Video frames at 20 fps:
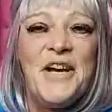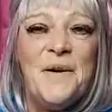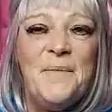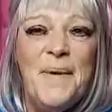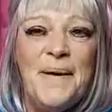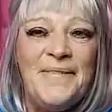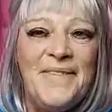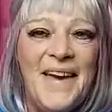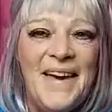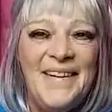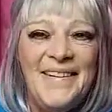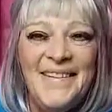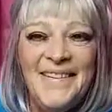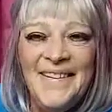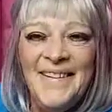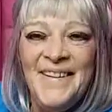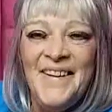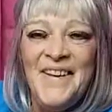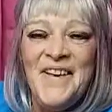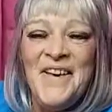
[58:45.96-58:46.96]
sorry about that.
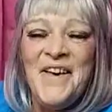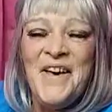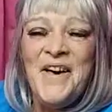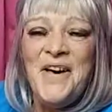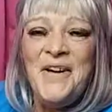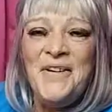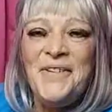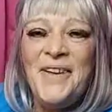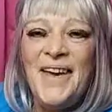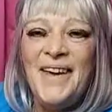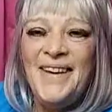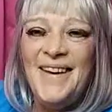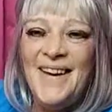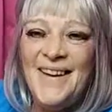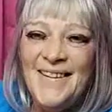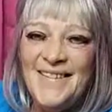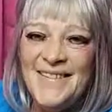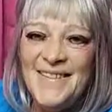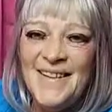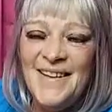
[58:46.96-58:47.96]
Okay,
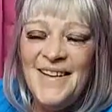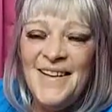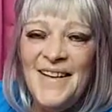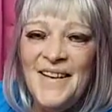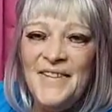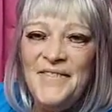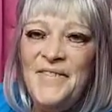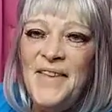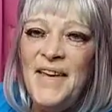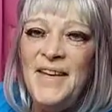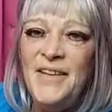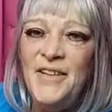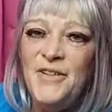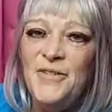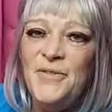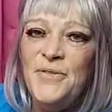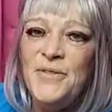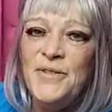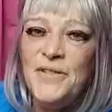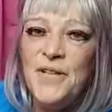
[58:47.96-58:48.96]
guys, uh, thank
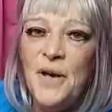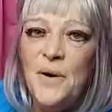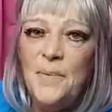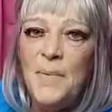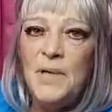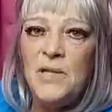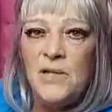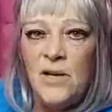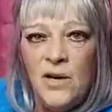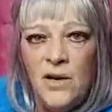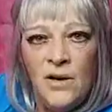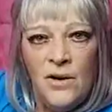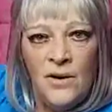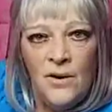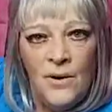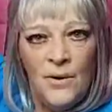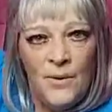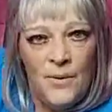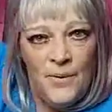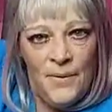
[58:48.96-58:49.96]
you so much.
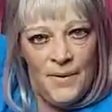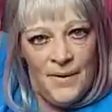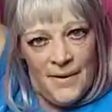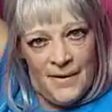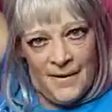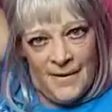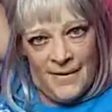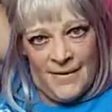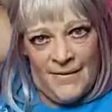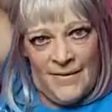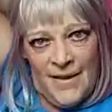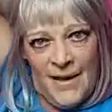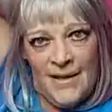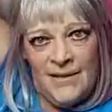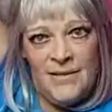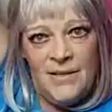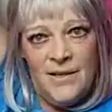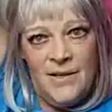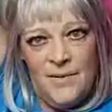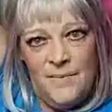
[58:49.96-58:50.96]
Oh,
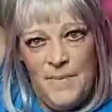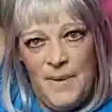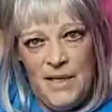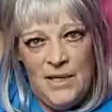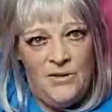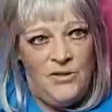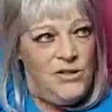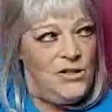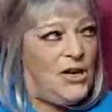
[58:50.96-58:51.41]
that's going to be a